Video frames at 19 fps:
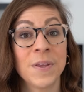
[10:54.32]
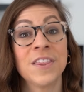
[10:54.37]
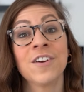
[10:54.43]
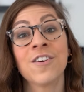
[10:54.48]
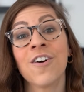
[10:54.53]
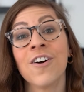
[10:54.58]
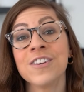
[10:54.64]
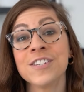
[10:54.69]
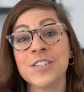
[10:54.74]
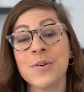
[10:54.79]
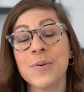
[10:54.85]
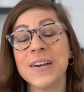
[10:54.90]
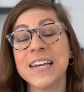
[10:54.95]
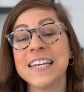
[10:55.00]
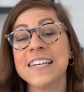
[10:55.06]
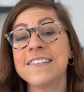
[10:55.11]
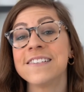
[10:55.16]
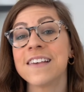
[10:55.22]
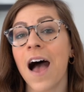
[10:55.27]
But there also
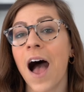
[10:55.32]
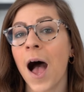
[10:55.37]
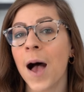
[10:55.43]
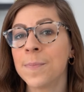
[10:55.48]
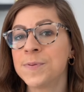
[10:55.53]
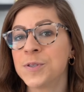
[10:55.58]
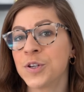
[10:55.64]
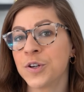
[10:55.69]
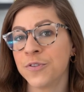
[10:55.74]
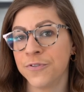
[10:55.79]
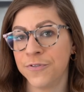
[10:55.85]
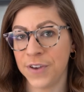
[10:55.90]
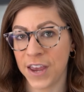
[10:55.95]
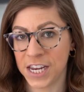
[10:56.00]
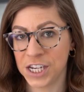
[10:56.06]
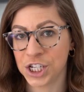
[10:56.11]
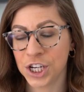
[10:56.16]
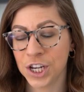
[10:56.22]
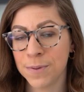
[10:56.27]
is
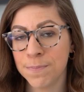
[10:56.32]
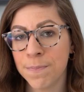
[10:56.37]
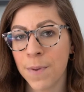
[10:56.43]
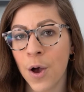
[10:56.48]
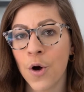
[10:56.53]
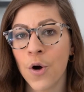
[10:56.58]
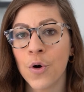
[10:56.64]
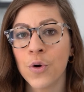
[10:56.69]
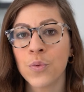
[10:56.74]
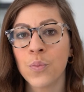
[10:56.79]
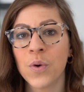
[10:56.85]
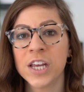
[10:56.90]
observation mode,